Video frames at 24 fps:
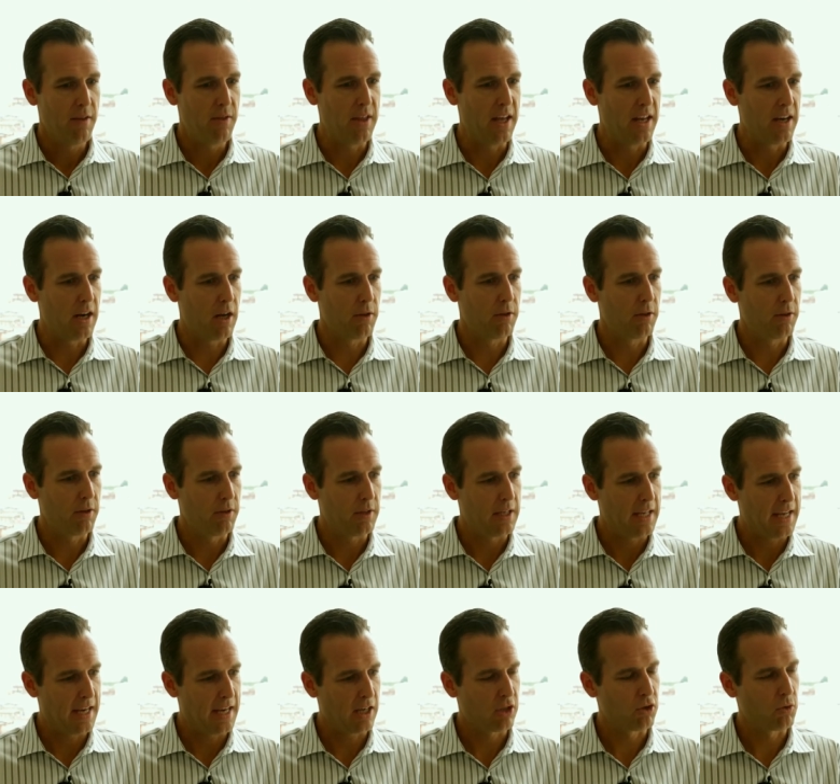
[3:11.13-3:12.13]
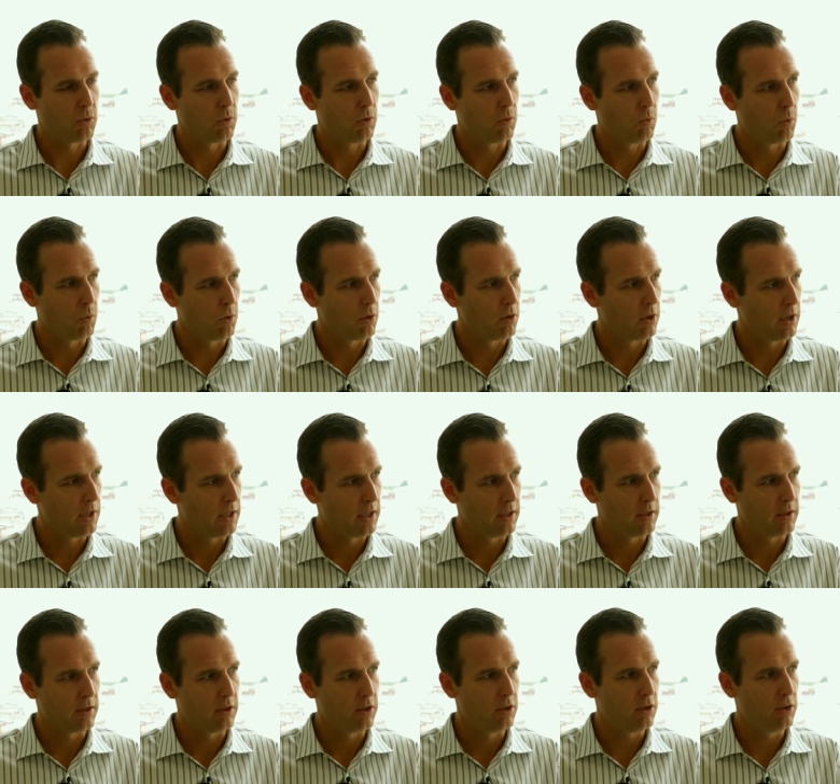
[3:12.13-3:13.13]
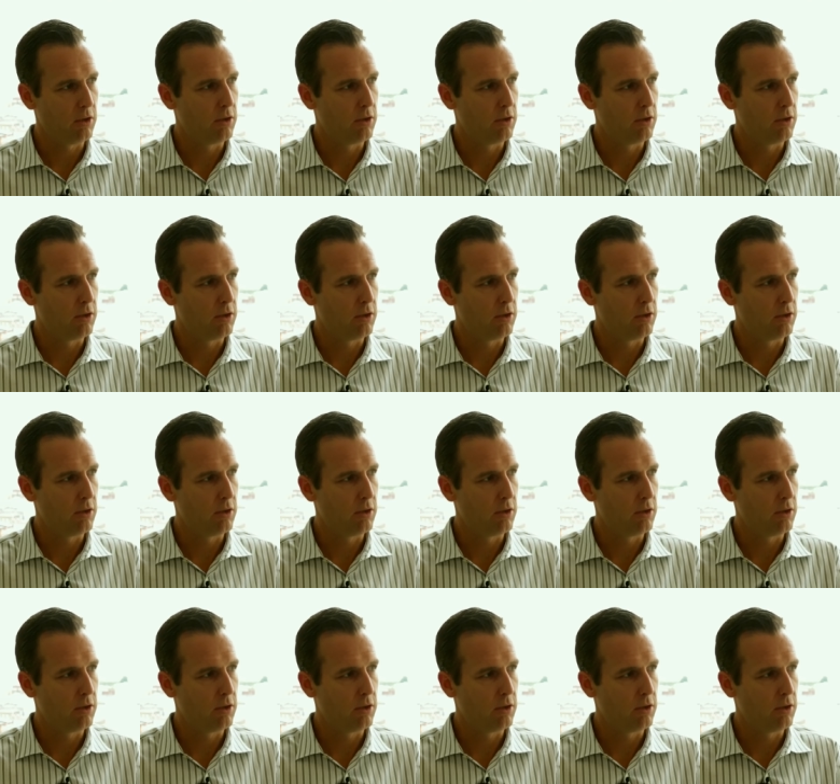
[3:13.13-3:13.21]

that other than the actual wording,